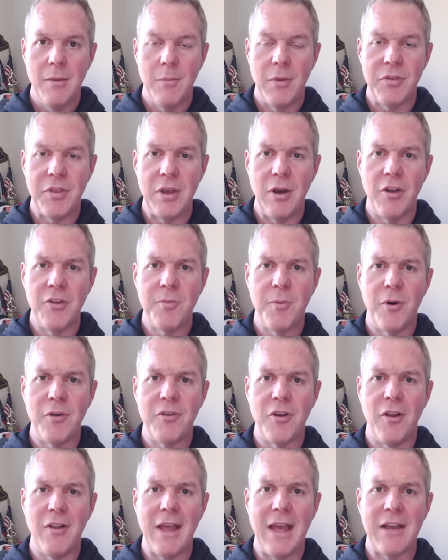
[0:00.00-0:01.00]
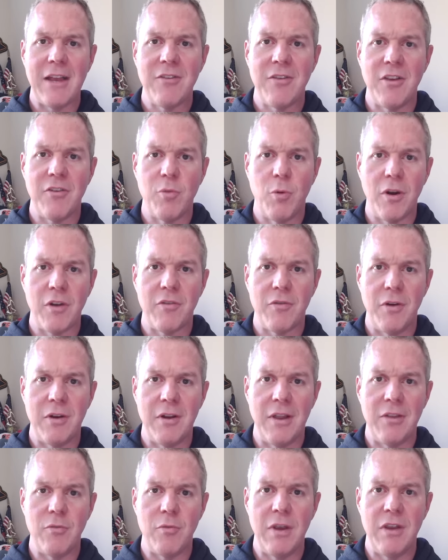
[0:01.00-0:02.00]
But the All Sports All Access works for
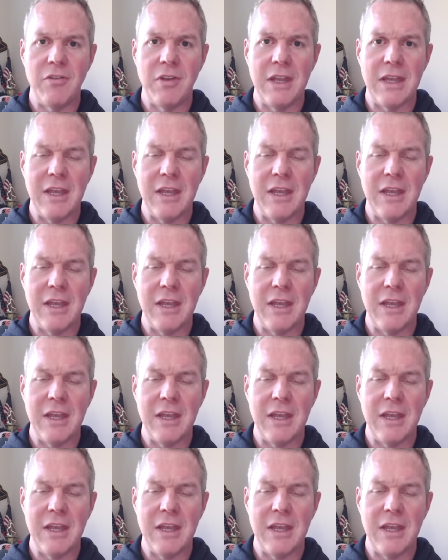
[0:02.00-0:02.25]
another reason.